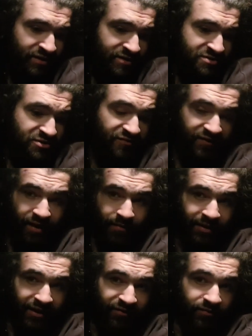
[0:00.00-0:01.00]
So if I come
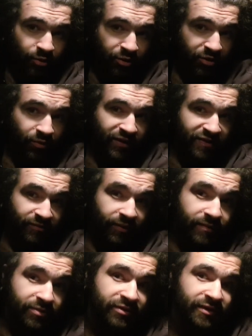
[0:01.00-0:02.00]
here, I'm not going to wake them
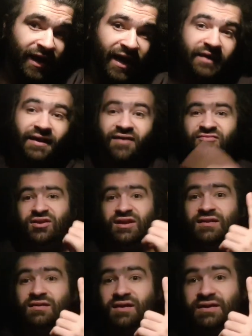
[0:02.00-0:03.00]
up. And I have the
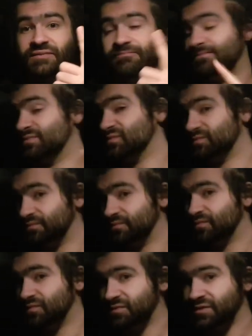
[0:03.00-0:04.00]
little light.
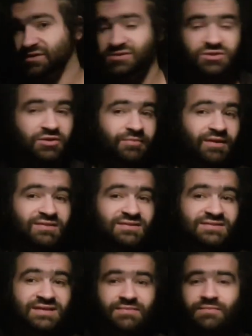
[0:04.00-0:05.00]
So you'll be able to
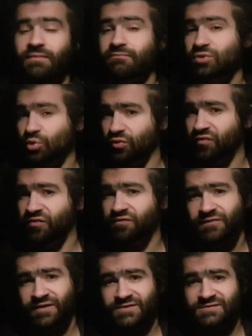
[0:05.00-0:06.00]
see my beautiful
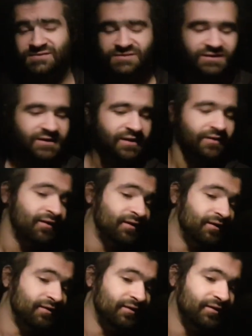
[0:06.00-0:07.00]
face.
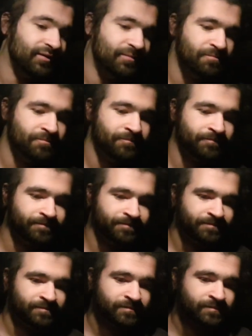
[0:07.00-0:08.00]
Um,
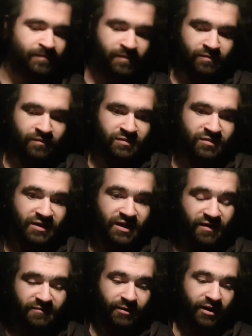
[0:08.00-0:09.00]
the
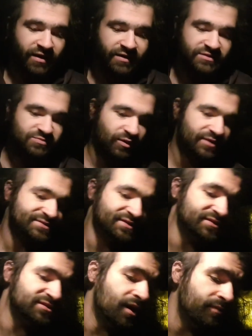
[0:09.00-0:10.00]
other part is why is at
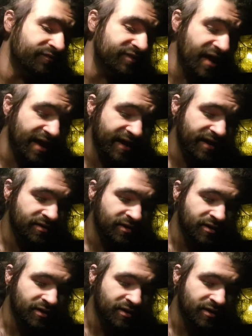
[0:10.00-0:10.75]
this time of day,